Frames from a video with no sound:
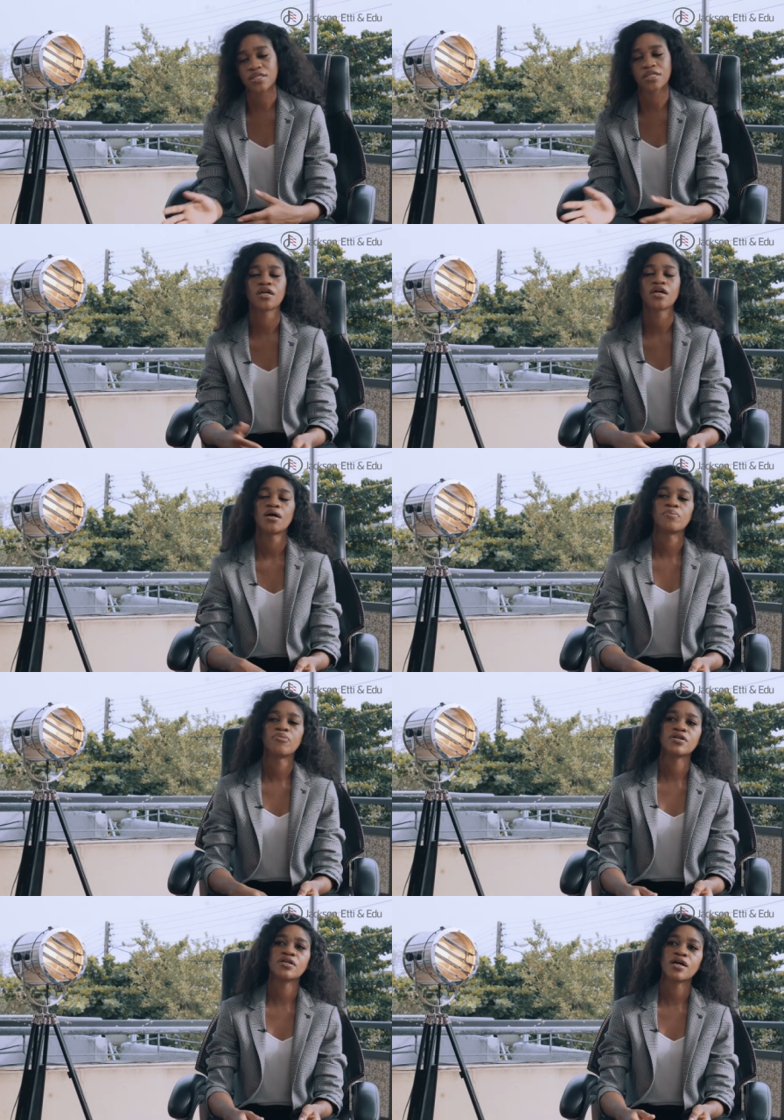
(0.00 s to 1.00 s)
has built a
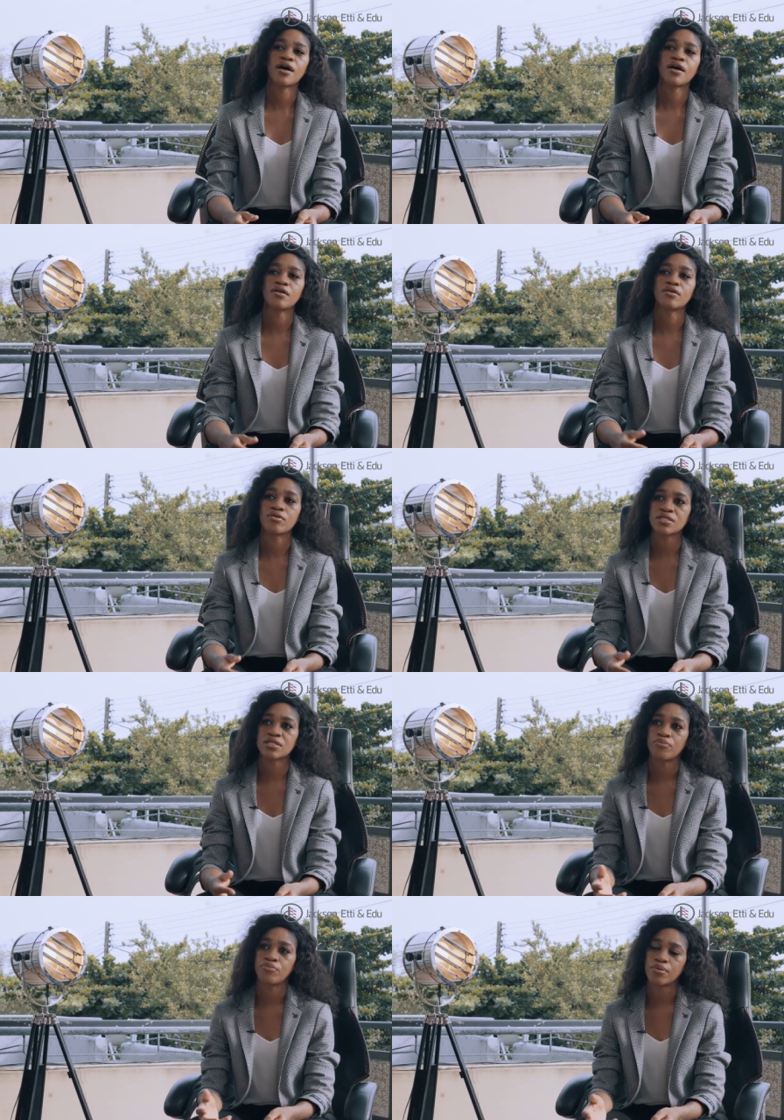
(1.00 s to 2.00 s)
reliable
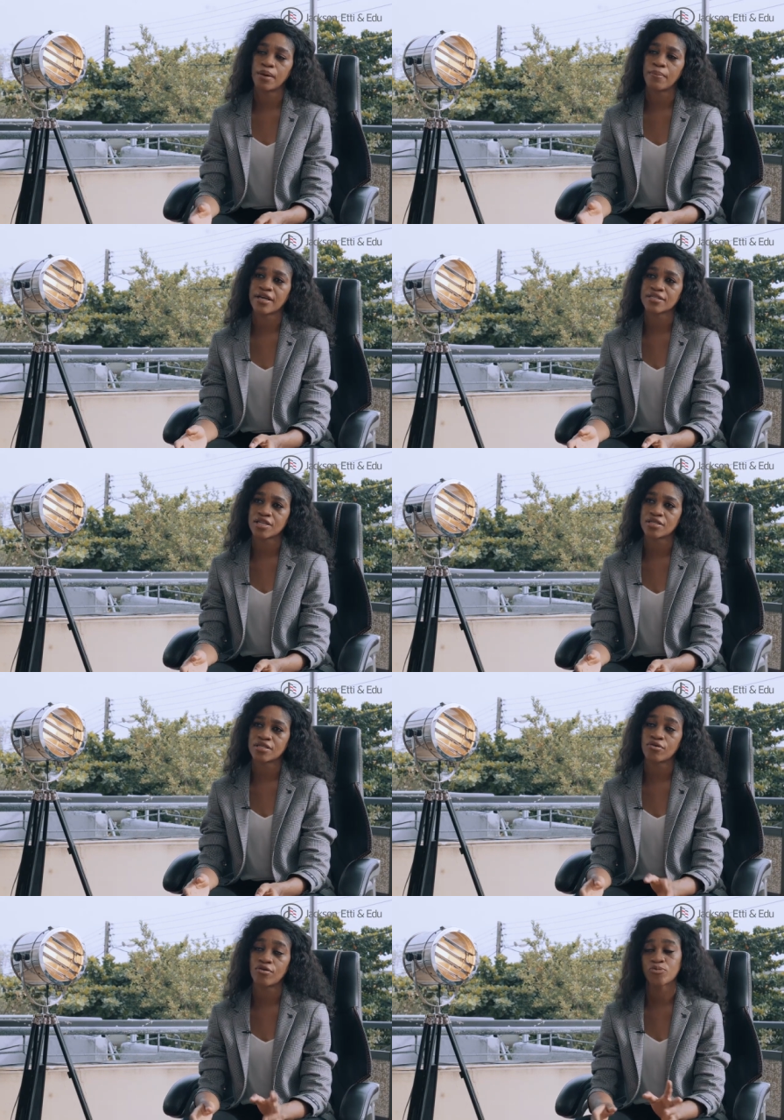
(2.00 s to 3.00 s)
marketplace to
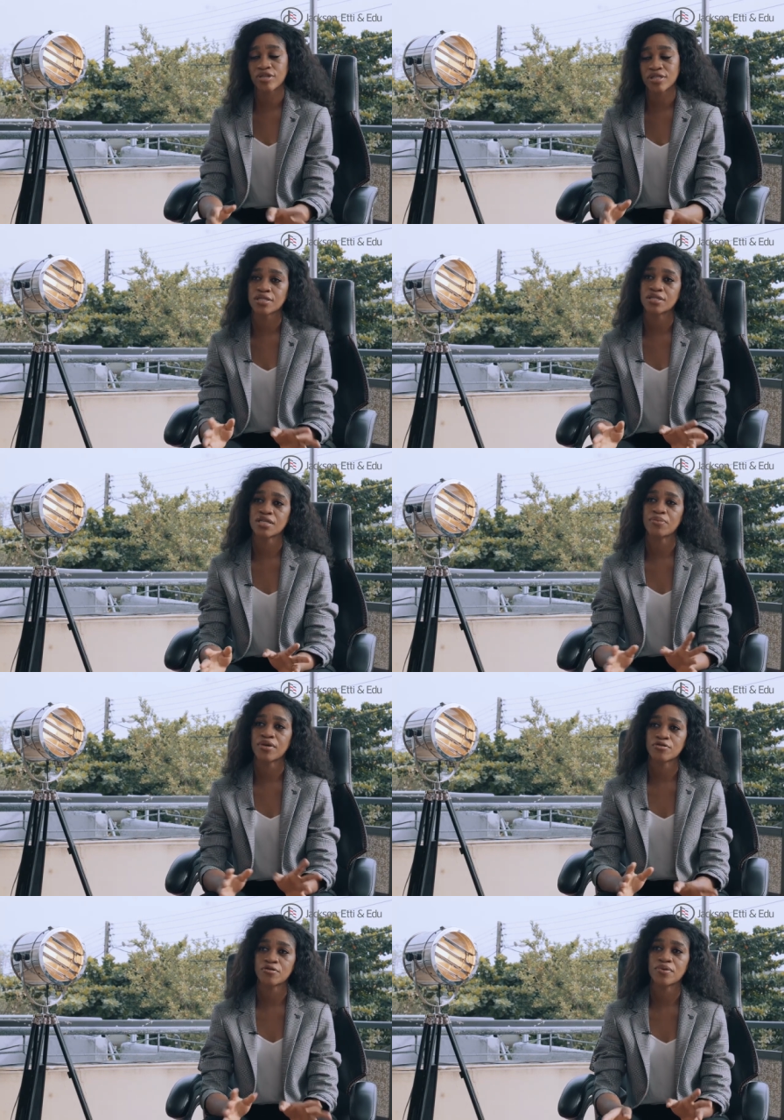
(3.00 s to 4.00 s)
connect thousands of
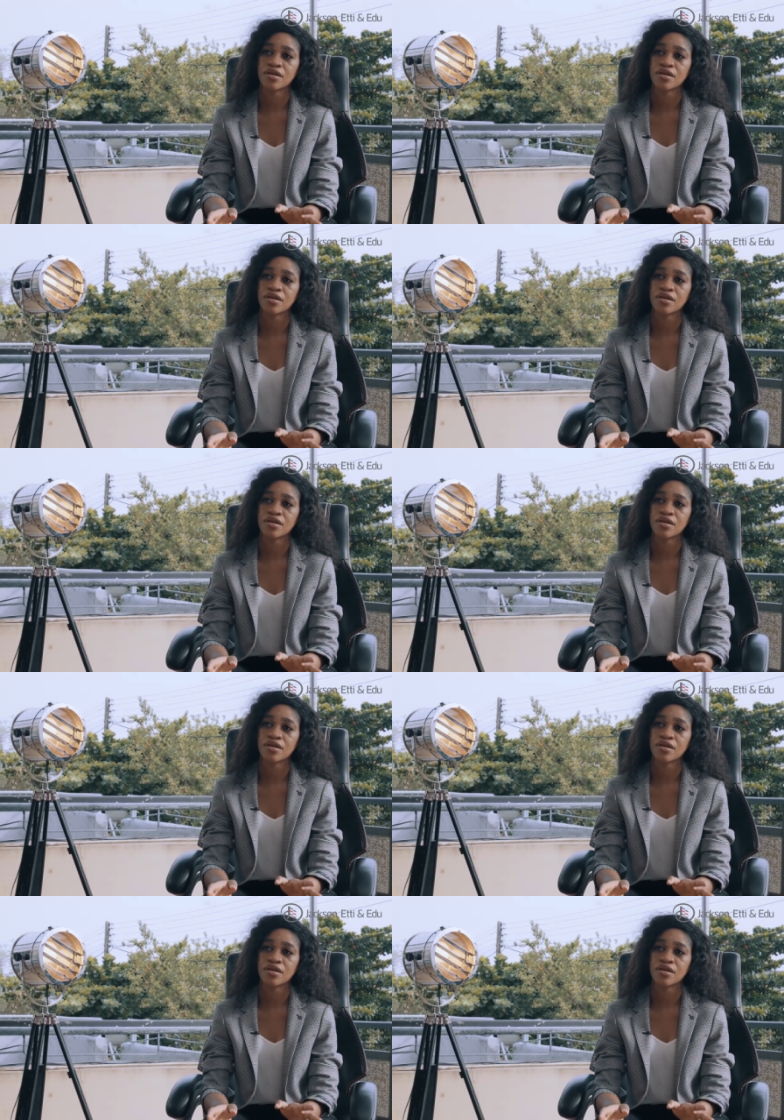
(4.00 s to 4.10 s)
Africans